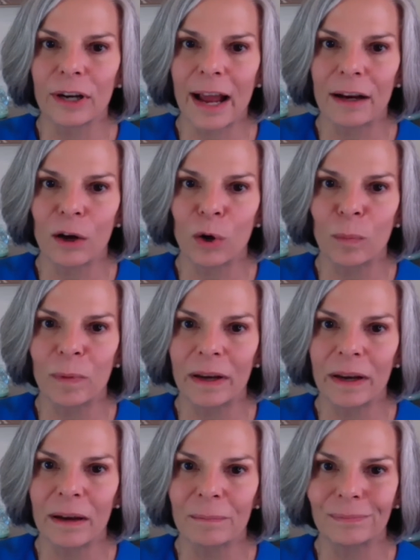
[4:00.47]
how to open
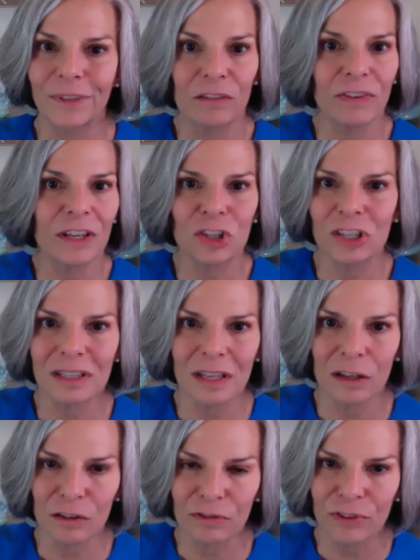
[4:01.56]
up convention
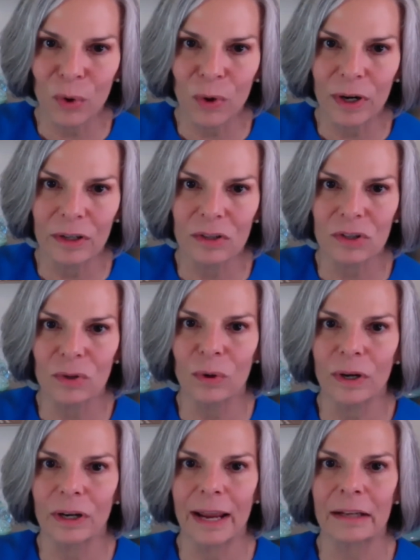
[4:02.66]
center floors
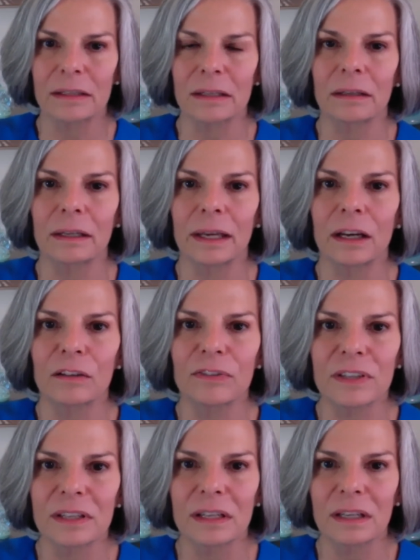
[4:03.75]
or ancillary care
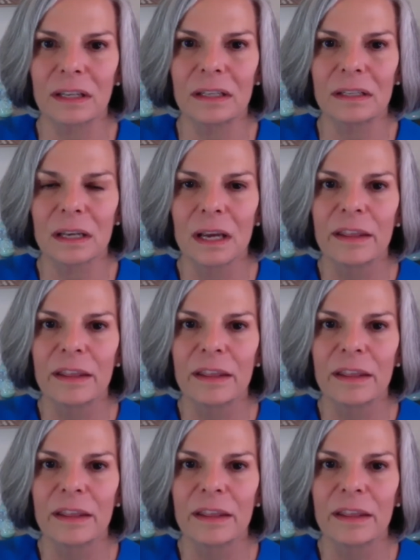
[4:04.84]
facilities,